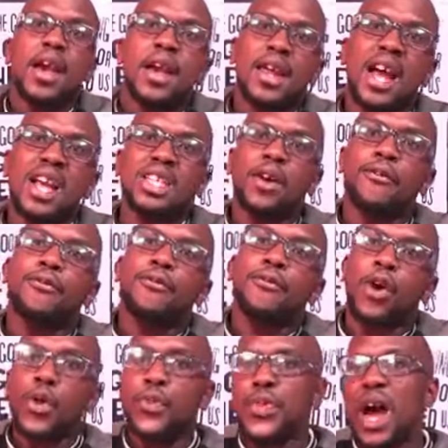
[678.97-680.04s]
It has a
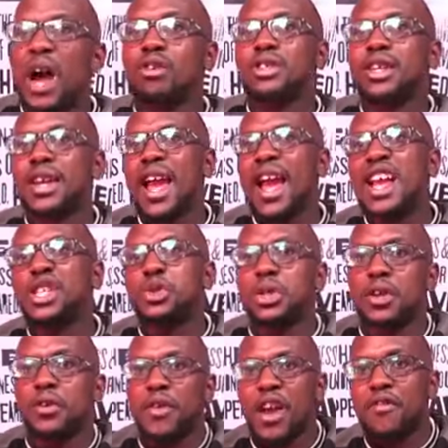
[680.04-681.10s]

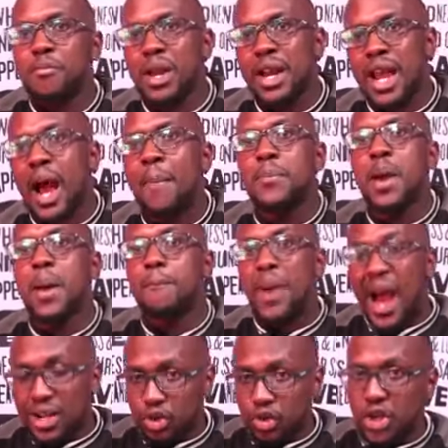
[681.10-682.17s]
4025 milliampere
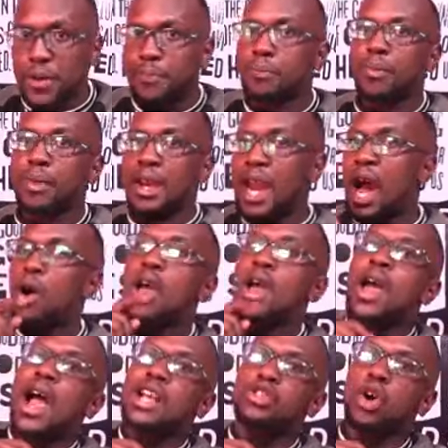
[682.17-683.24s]
battery. Now,
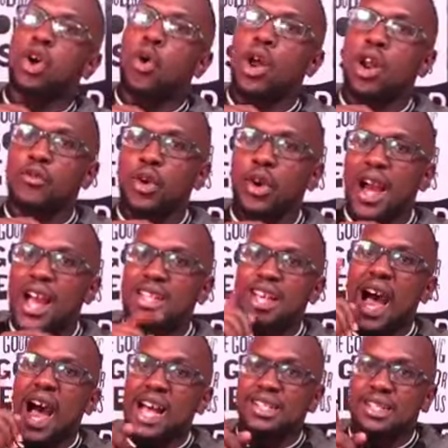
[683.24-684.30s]
I saw one of you guys
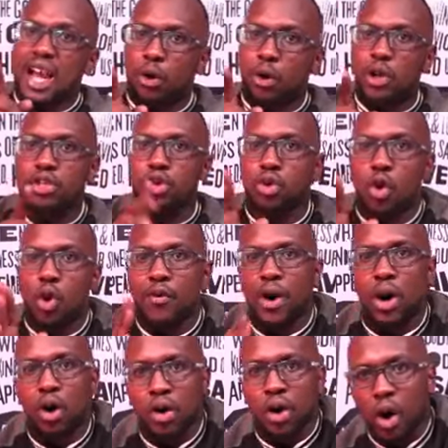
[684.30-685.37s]
ask a question over
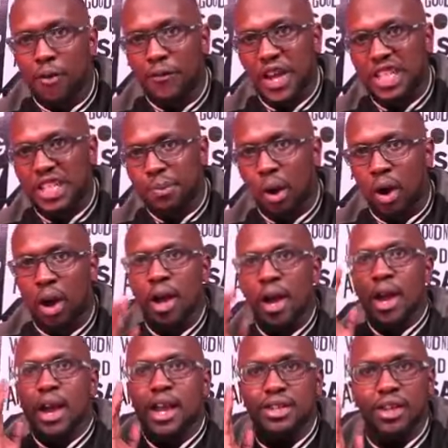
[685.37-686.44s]
on our Facebook.
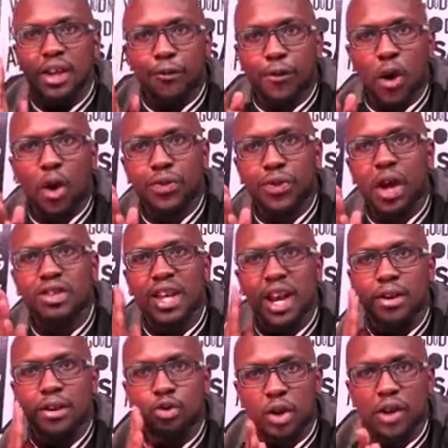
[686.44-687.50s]
Is the
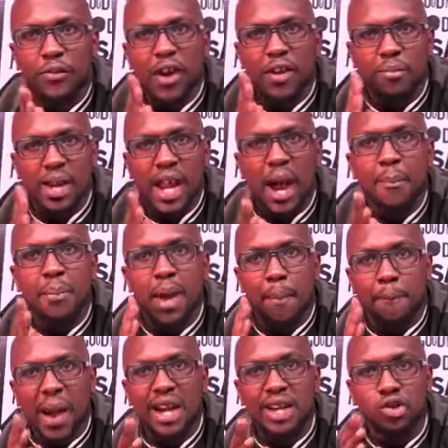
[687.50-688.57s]
4025
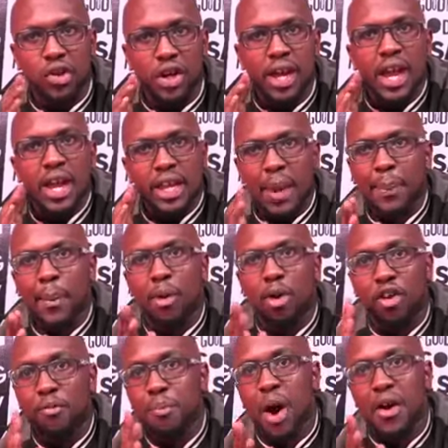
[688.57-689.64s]
milliampere battery capable
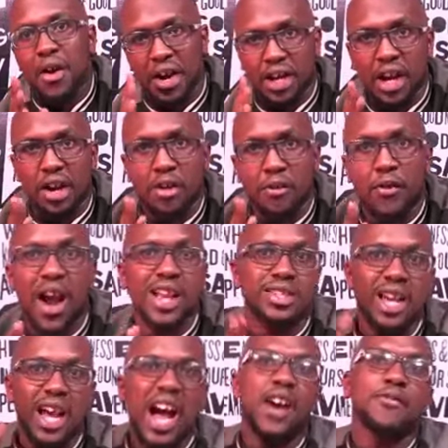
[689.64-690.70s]
of powering the
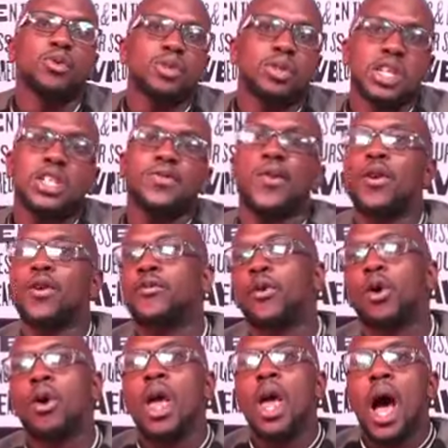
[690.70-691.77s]
device? I've used this phone
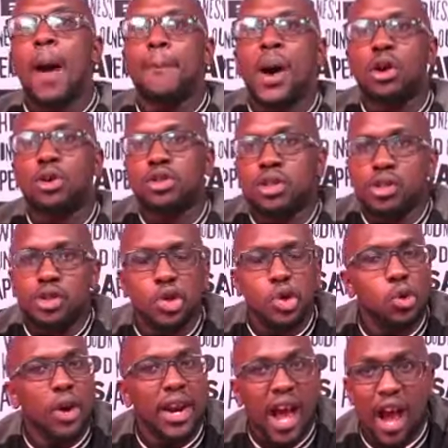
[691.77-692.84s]
for about
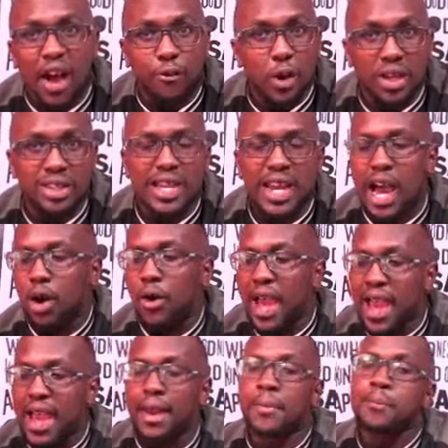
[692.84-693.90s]
2.5 weeks now,
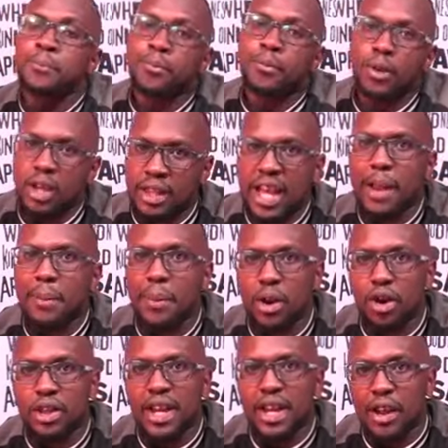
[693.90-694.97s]
and in that
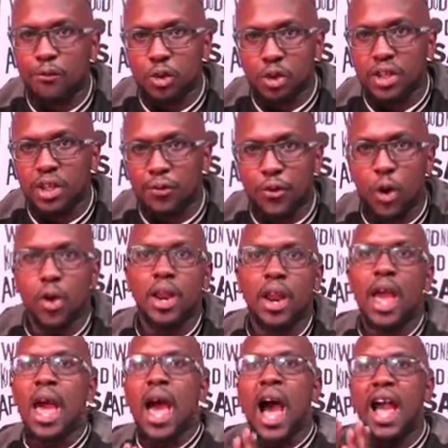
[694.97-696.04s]
period that I've used the phone,
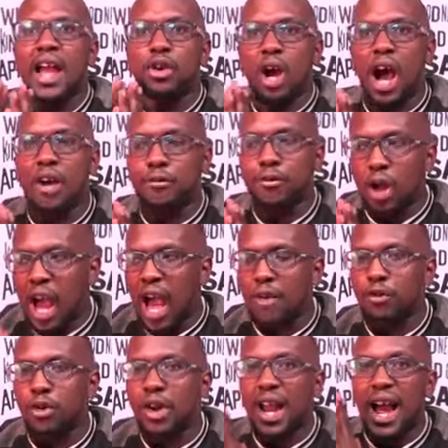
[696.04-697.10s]
I
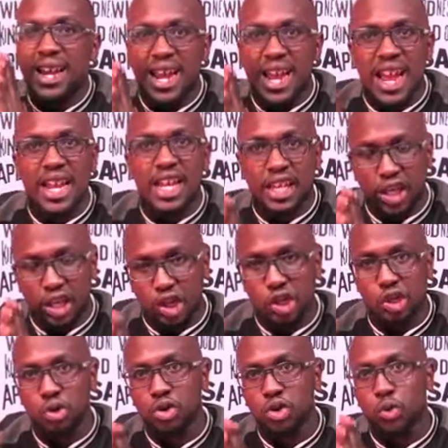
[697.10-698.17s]
have not had any
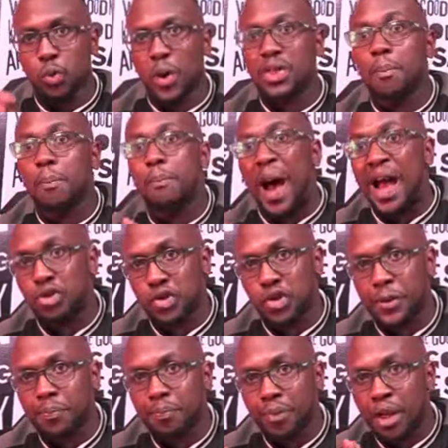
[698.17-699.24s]
issues with
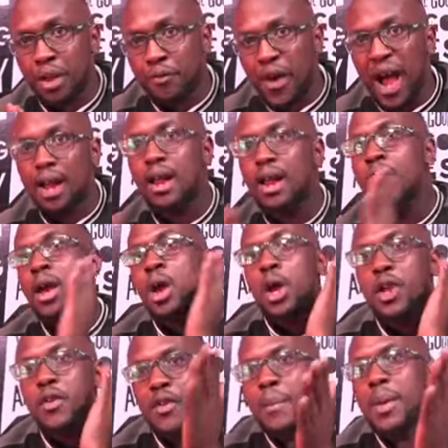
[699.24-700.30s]
battery. In fact,
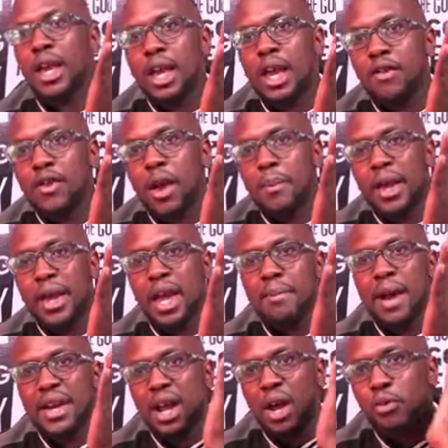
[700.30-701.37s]
if I begin
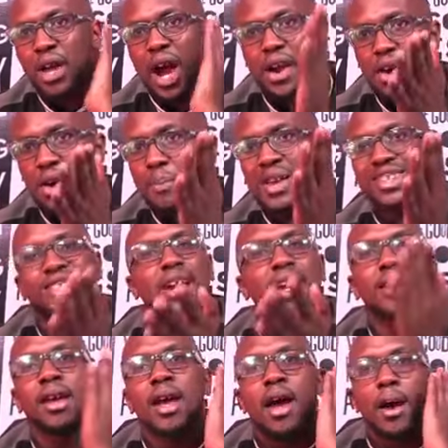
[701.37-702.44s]
my day with
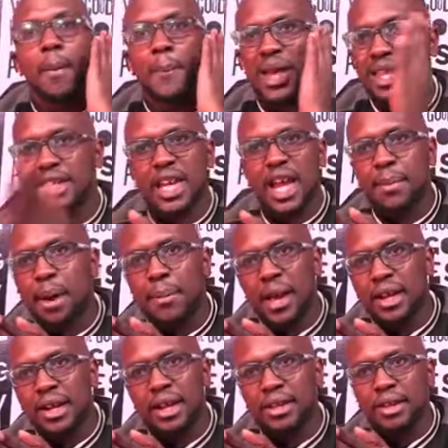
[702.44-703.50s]
100%, by the time I'm
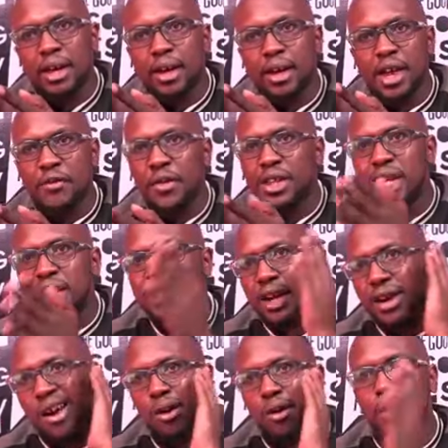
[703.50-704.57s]
hitting the evening, that's
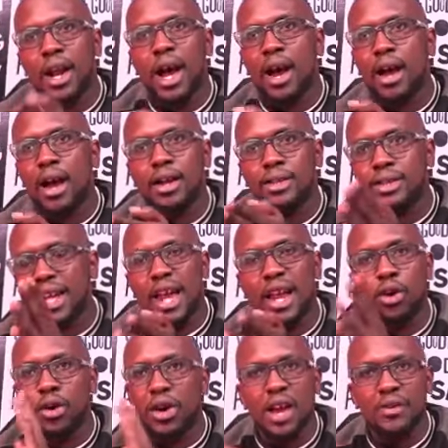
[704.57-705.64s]
around 10
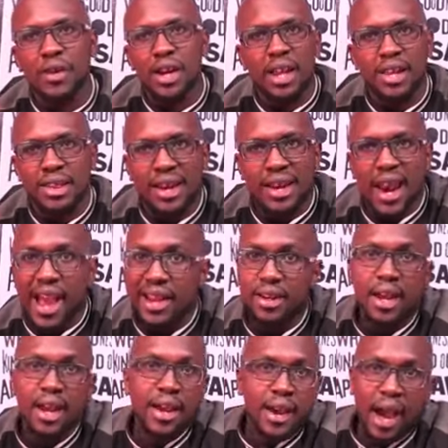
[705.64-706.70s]
or 11 in the
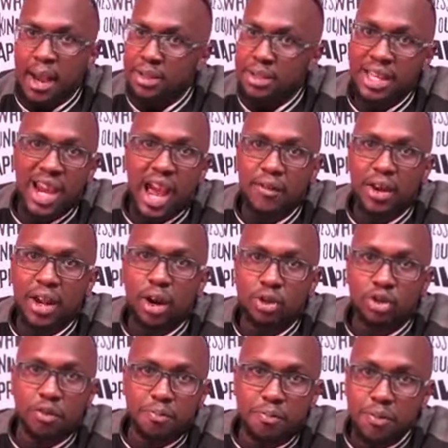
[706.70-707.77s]
night, I still have a
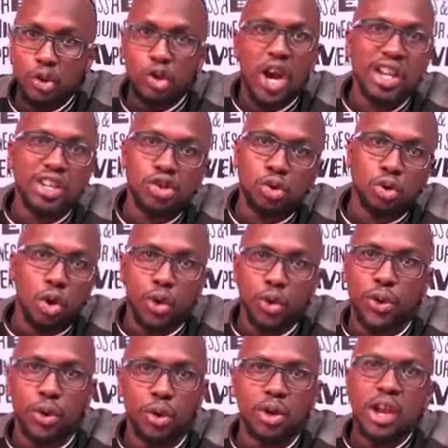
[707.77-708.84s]
lot of charge to go
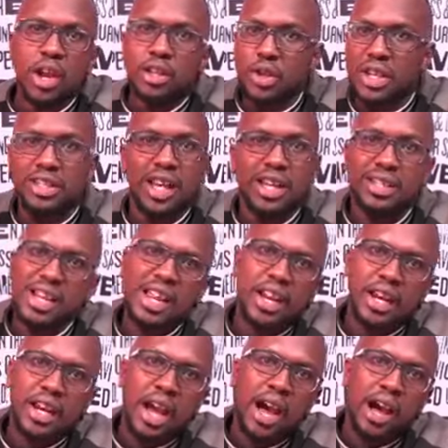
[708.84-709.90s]
through. So I just let
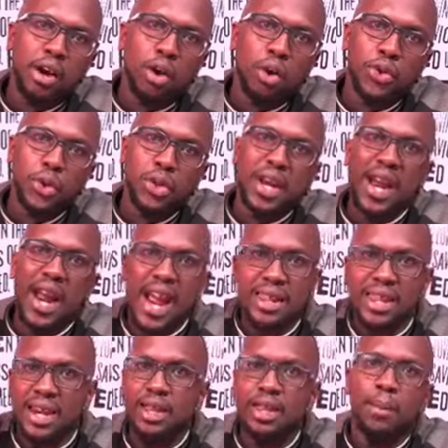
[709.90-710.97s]
it go through the night.
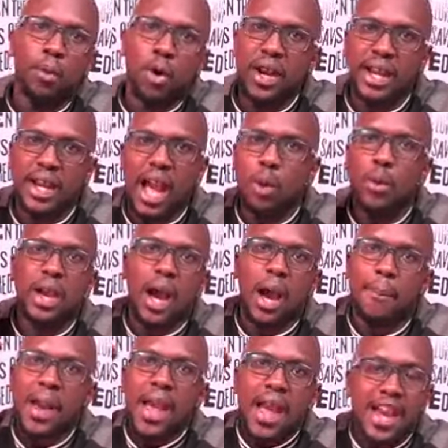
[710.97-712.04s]
Then in the morning, I wake
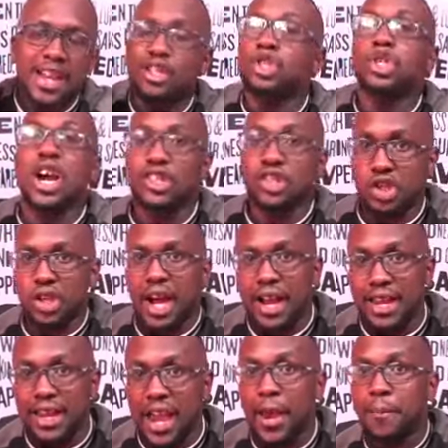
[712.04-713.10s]
up and charge it
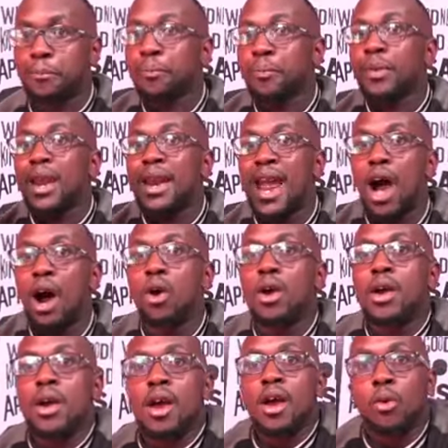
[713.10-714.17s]
again. Now,
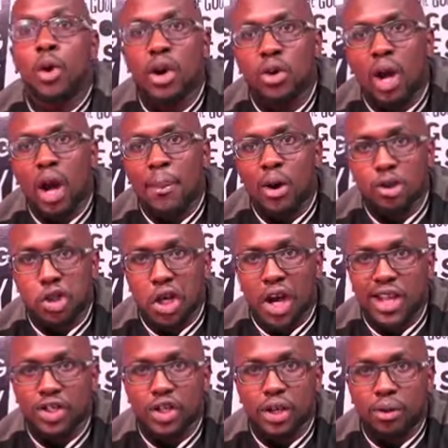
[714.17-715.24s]
when we talk about
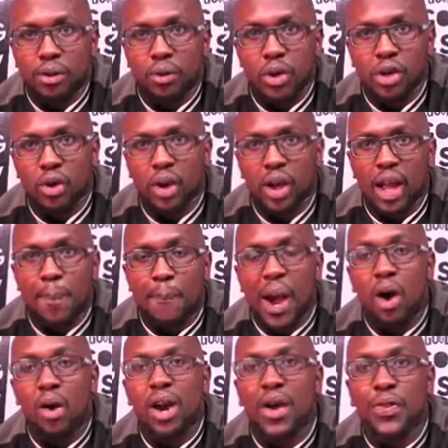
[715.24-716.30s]
charging, we're talking
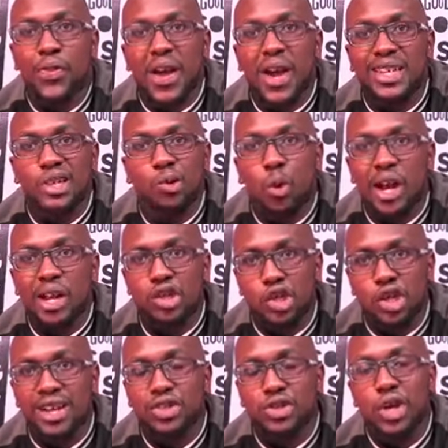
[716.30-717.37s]
about a 30-watt
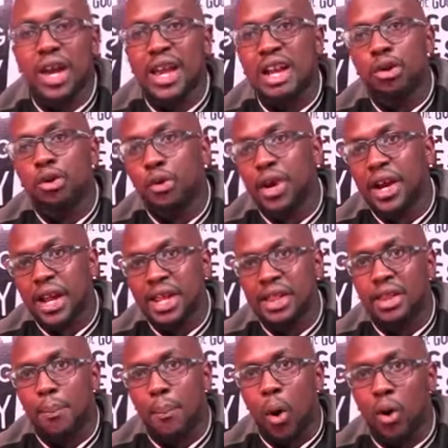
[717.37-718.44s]
charger included in
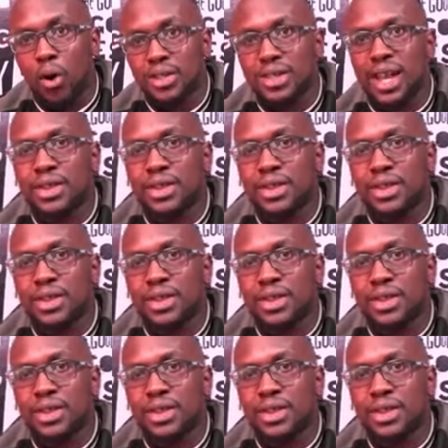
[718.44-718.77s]
the box.